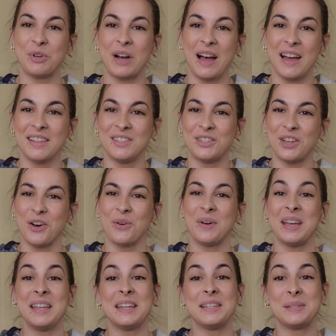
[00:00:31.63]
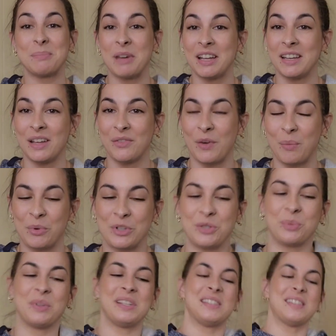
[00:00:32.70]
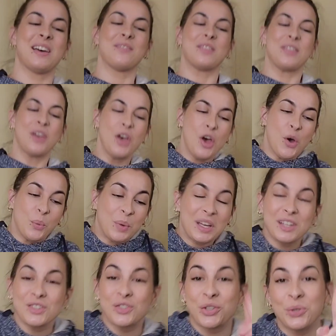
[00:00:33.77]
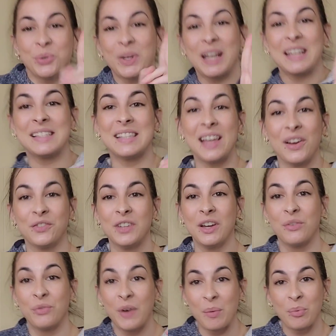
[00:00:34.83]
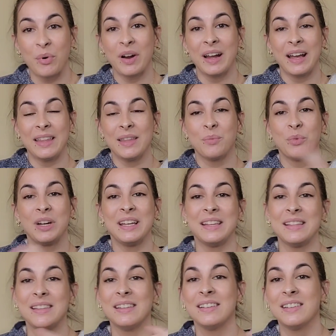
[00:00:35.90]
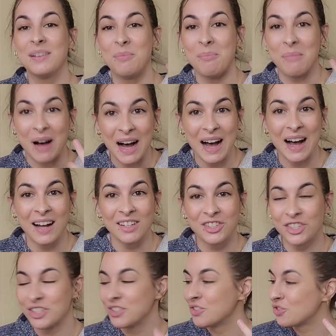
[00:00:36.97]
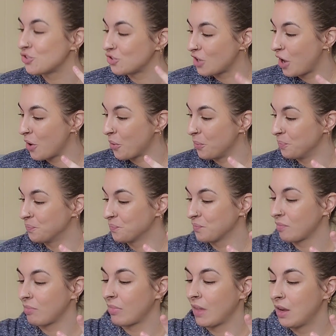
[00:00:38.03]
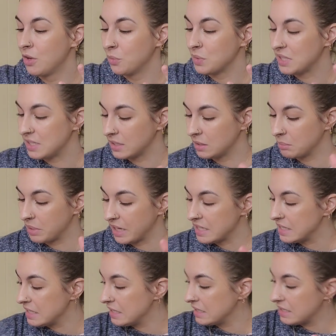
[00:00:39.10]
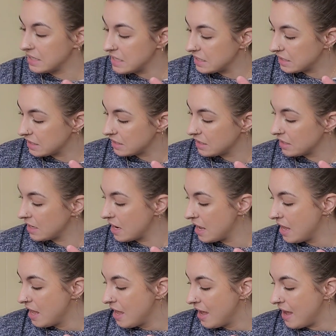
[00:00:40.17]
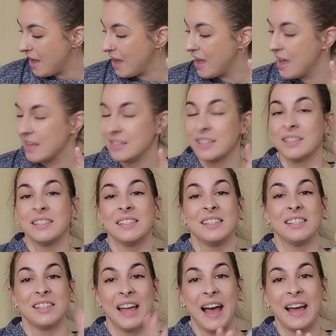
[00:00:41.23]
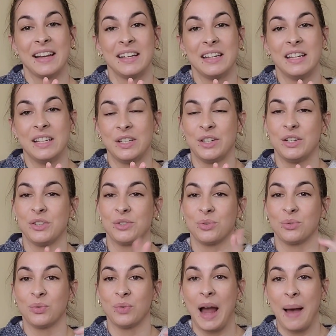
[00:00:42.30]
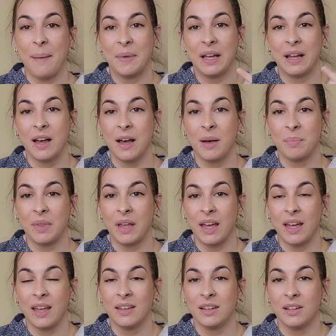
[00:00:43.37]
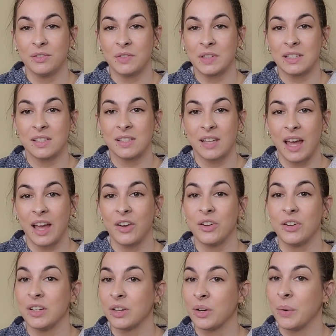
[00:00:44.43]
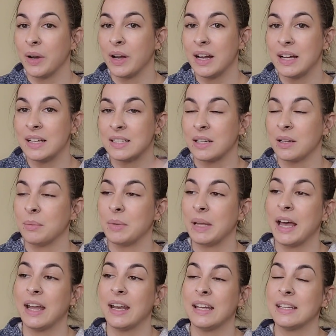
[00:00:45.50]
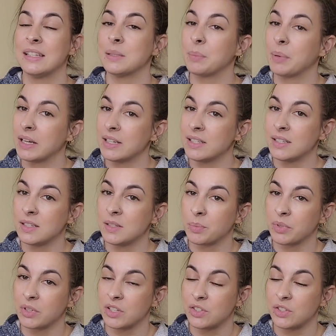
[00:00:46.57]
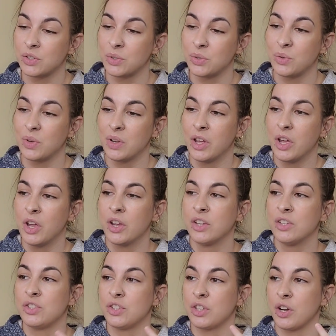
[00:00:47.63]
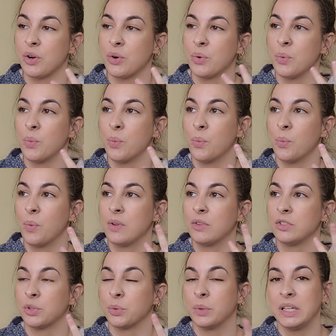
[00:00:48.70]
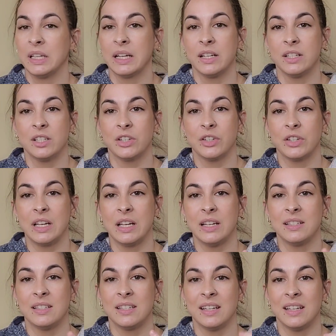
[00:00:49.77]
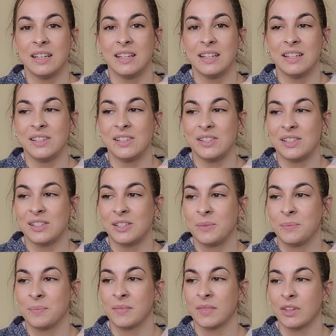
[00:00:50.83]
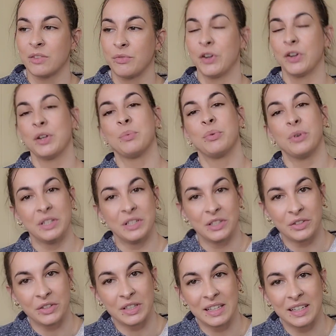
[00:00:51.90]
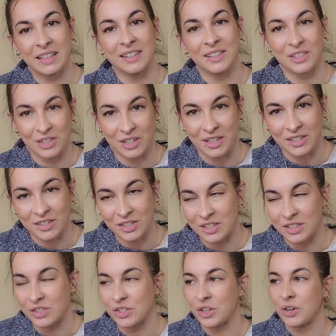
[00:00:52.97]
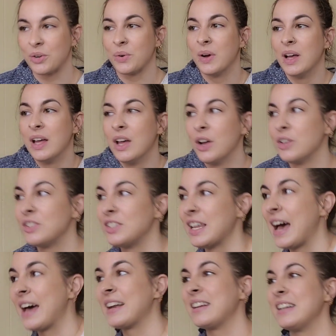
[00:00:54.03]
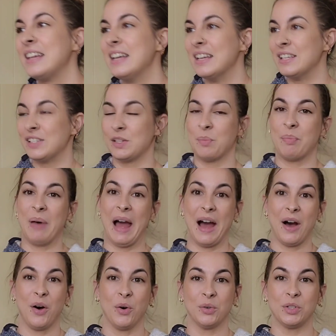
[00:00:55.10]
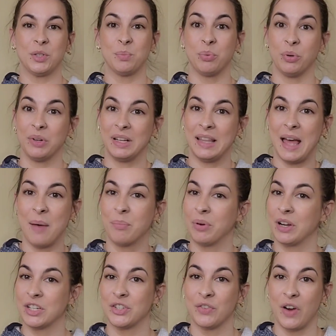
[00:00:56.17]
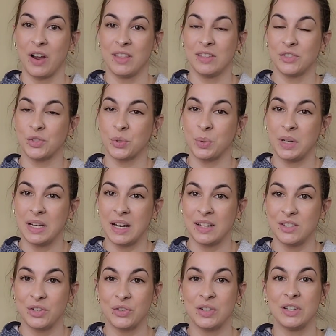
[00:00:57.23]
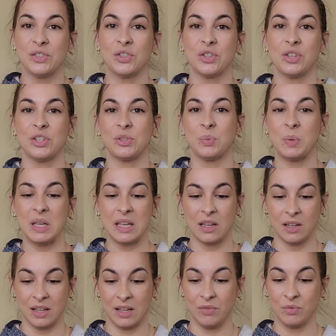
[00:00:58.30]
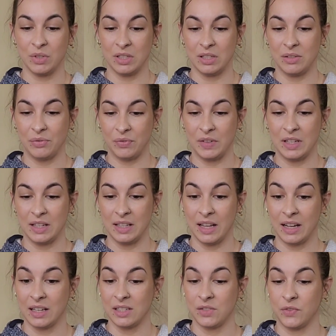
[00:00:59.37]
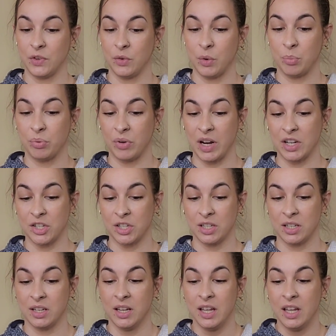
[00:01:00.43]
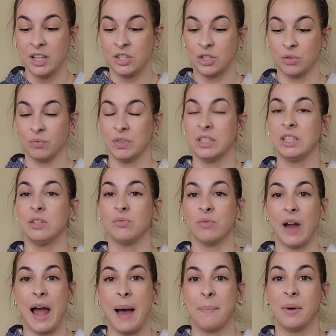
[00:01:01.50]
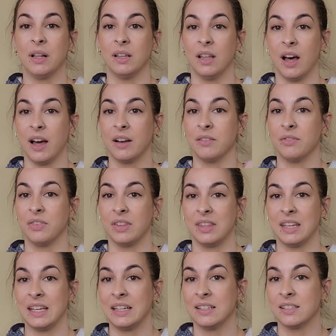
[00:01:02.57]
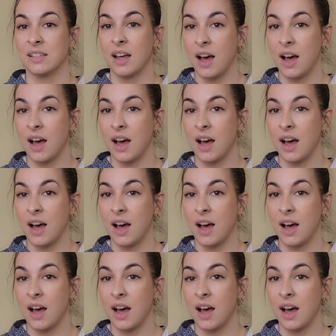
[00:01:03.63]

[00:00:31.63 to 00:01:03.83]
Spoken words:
you guys? So it is Monday, February 27th. We get 2 days left of February and then we're in March. So we're still in Pisces season and Saturn is wrapping up the end of its cycle in Aquarius and going to be heading into Pisces pretty soon. So 29 degrees is a very important degree in astrology. So Saturn is about putting that pressure on this 29 degrees. So this week can really feel like it's filled with pressure to really wrap a lot of things